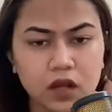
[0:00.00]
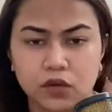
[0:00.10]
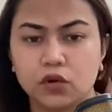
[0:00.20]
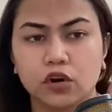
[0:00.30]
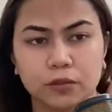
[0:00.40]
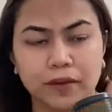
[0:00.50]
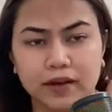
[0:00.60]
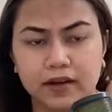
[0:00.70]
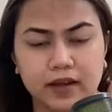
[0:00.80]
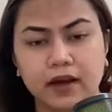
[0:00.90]
you'll
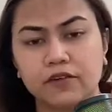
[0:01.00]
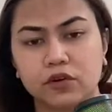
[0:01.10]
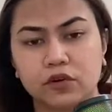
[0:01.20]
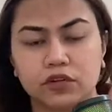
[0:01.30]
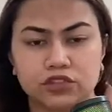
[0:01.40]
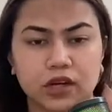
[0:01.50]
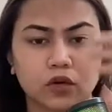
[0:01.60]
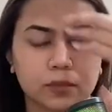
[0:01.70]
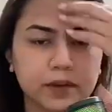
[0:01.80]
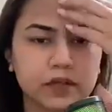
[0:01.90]
automatically have it on your
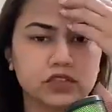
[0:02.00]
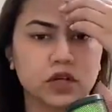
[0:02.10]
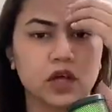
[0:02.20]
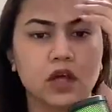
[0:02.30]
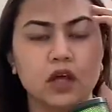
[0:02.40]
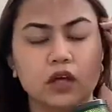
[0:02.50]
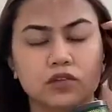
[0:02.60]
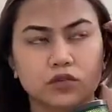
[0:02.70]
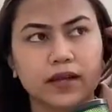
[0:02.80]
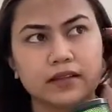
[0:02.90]
checkout page.
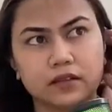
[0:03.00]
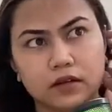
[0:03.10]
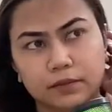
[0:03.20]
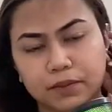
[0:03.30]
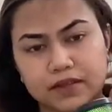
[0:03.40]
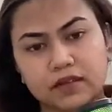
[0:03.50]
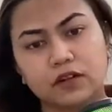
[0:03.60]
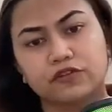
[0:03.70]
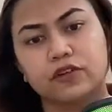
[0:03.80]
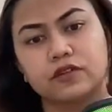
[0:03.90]
So that's the basic
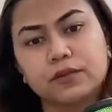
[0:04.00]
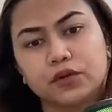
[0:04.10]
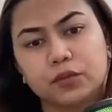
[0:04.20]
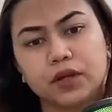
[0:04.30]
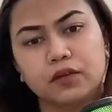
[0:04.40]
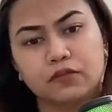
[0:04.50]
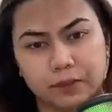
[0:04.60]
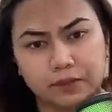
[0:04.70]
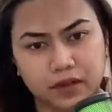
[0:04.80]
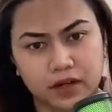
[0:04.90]
difference between
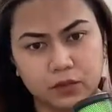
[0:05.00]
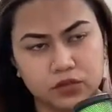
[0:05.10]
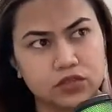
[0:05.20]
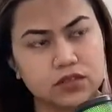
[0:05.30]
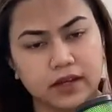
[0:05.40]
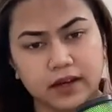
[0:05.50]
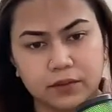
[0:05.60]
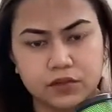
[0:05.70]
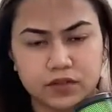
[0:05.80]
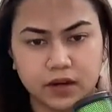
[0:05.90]
website, which is like, I
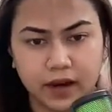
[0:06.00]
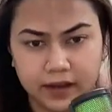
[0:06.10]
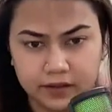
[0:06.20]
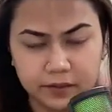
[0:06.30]
would say, a higher